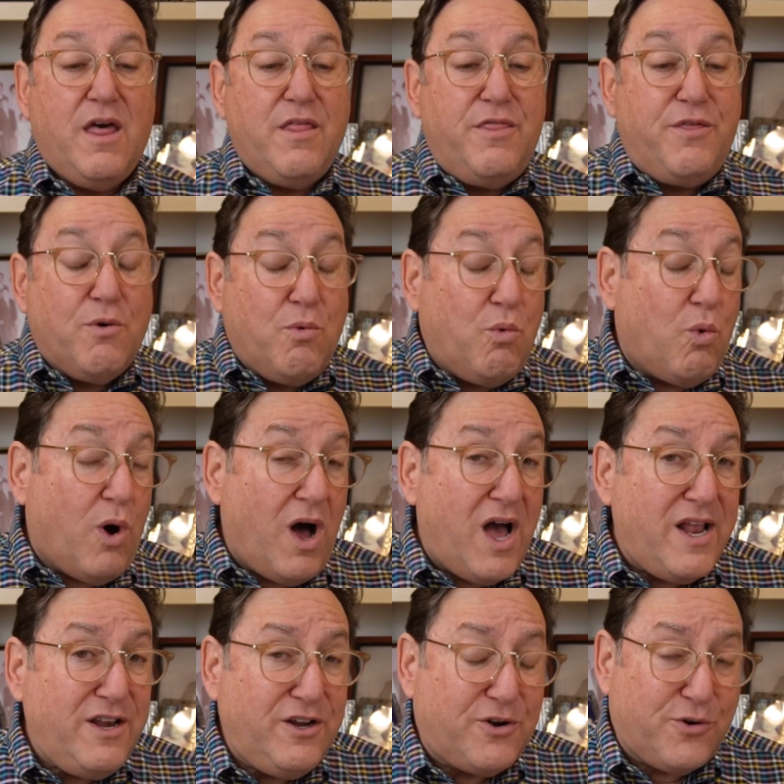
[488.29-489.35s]
The
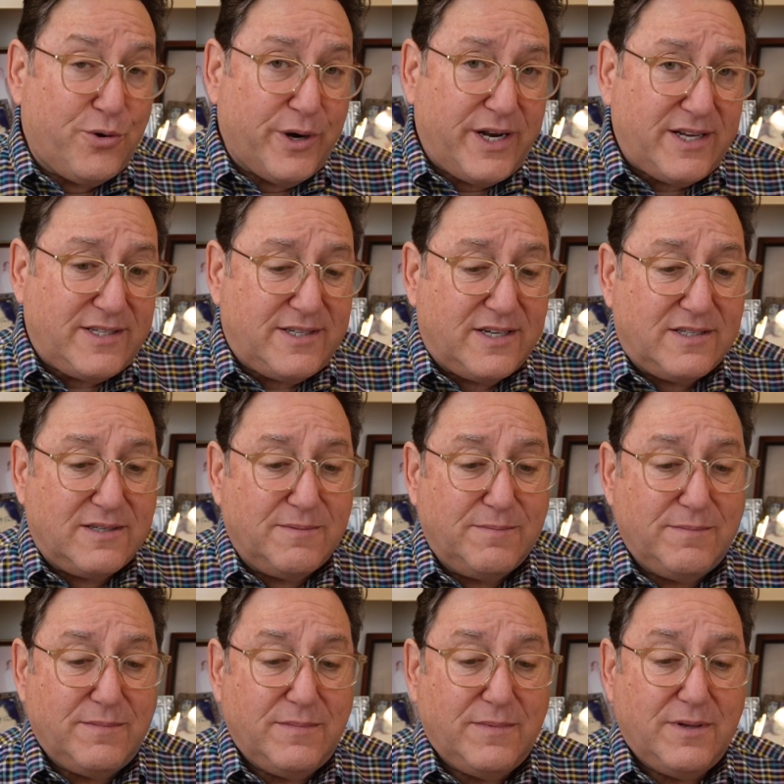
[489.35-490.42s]
one criticism
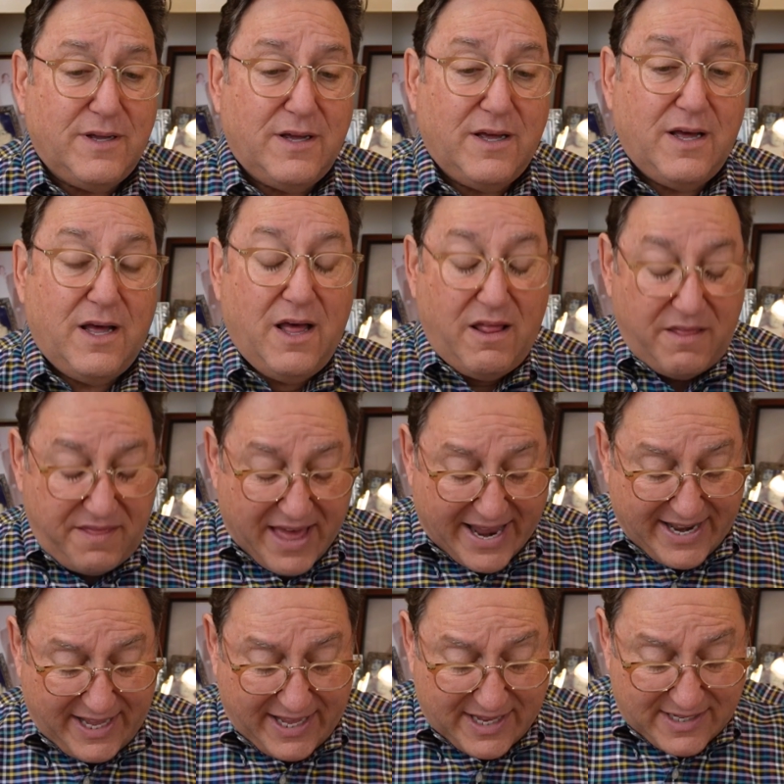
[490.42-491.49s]

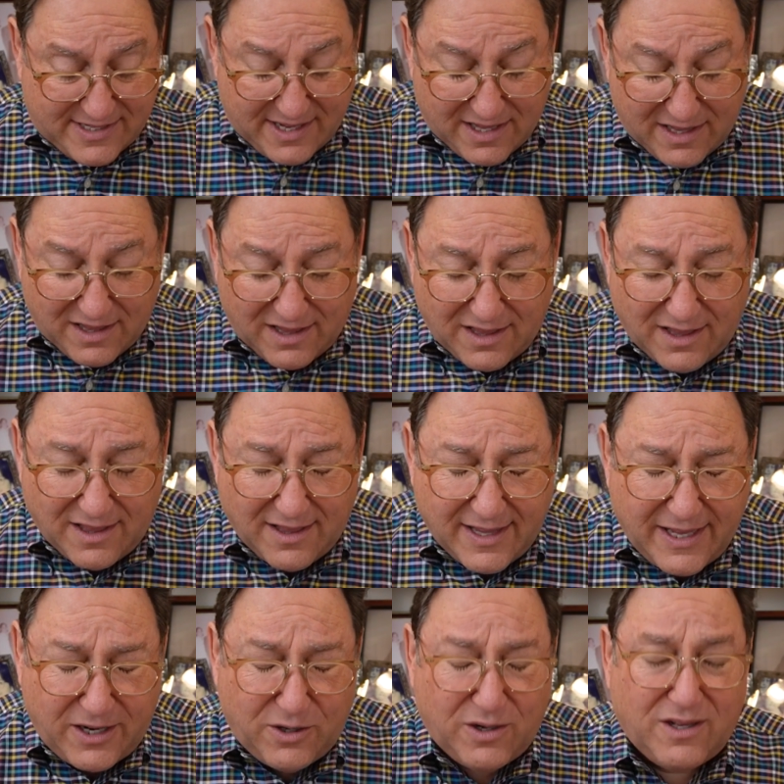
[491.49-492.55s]
that is
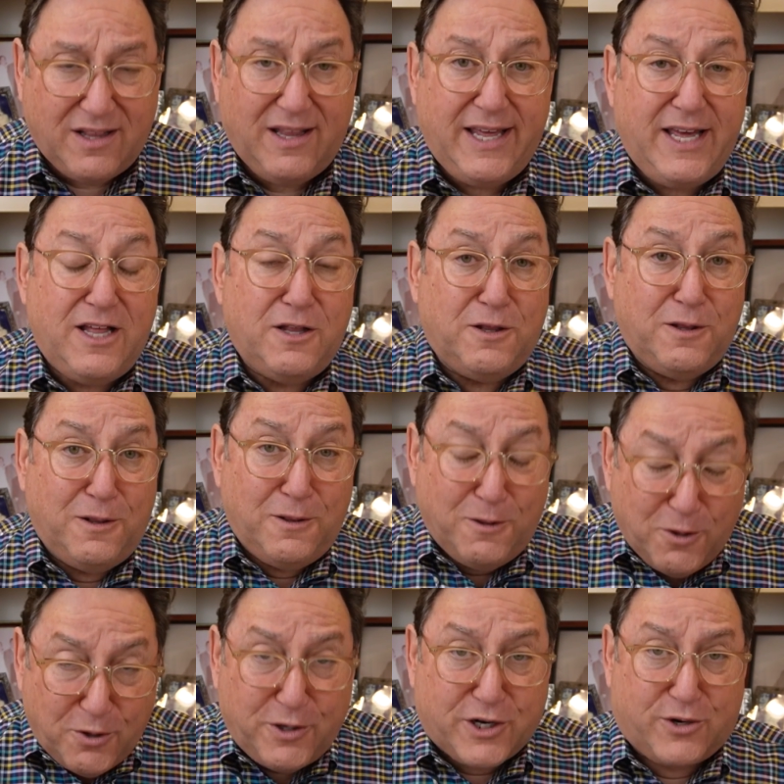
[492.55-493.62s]
literally
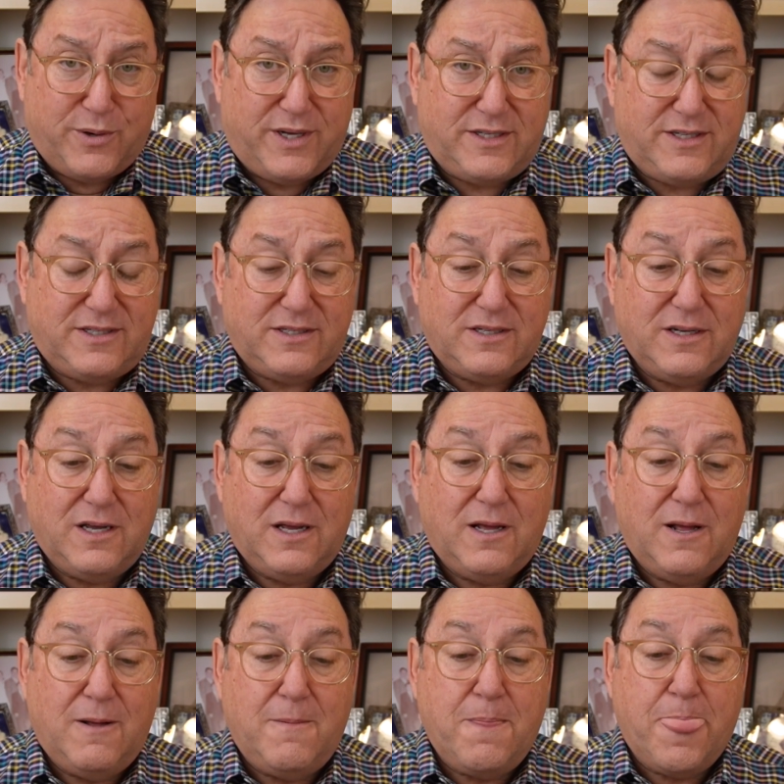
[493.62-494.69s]
ludicrous
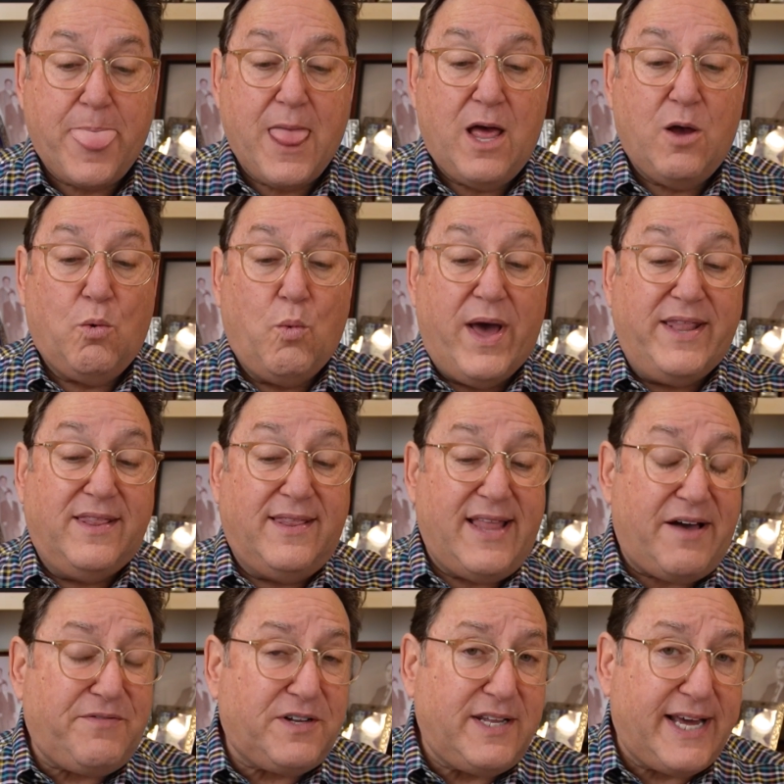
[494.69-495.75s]
when
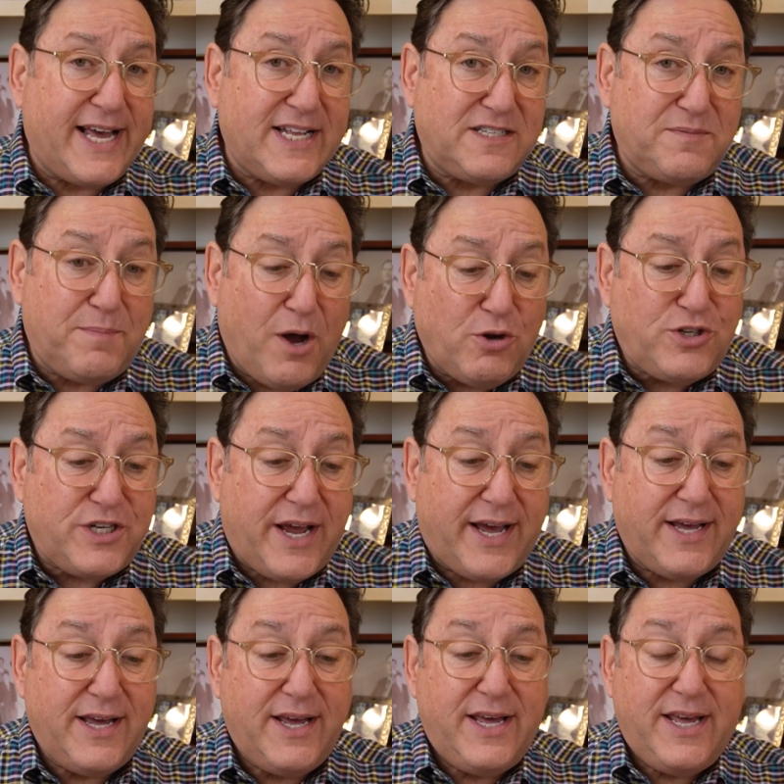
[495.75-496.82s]
leveled against
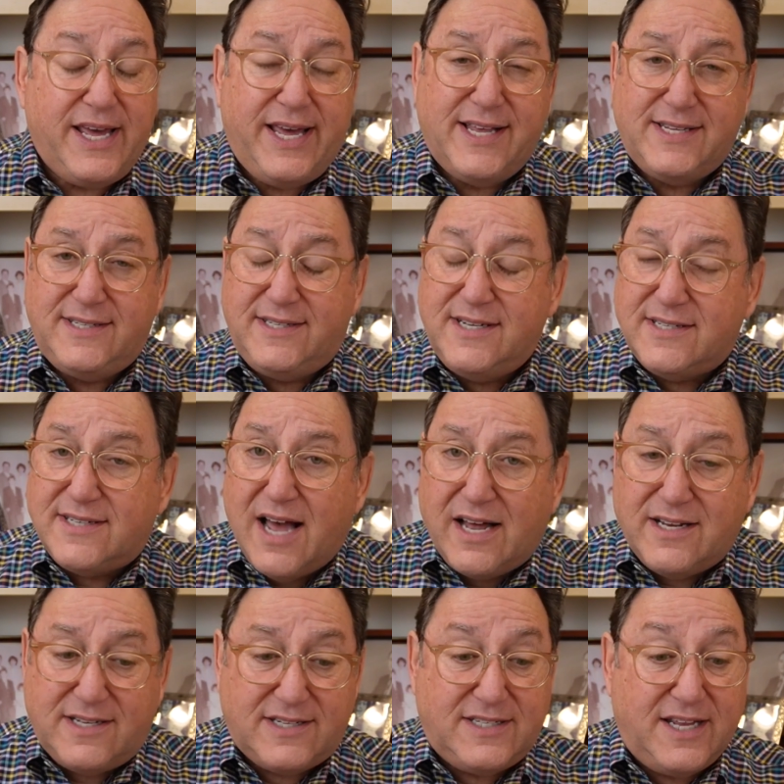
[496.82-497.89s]
Moshe is
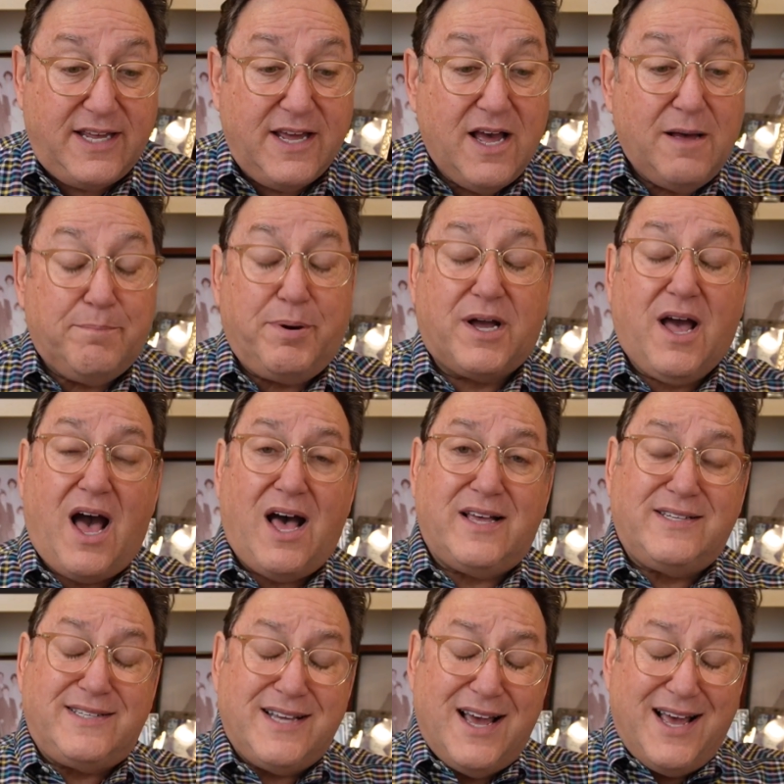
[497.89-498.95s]
dishonesty,
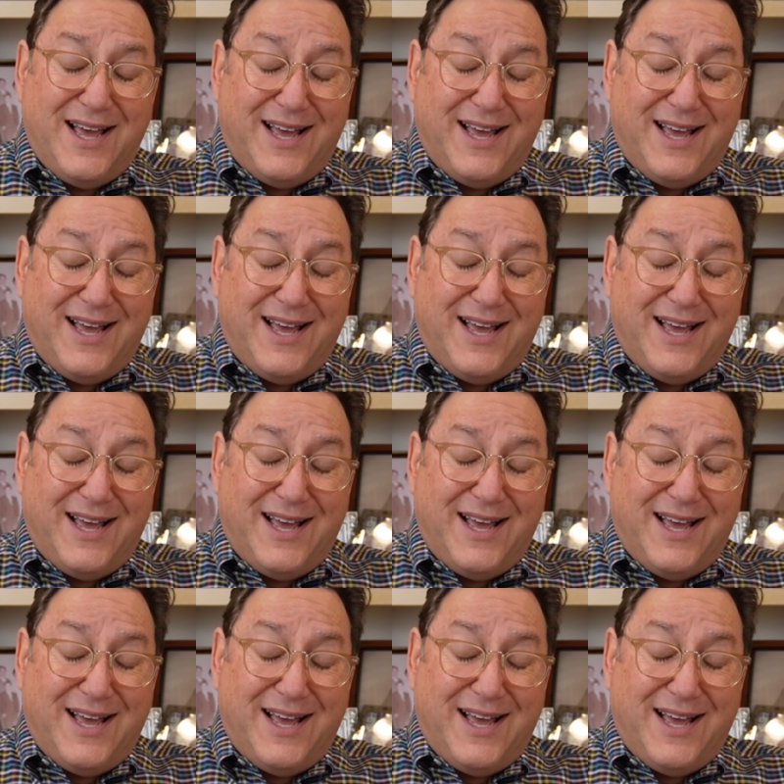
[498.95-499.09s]
because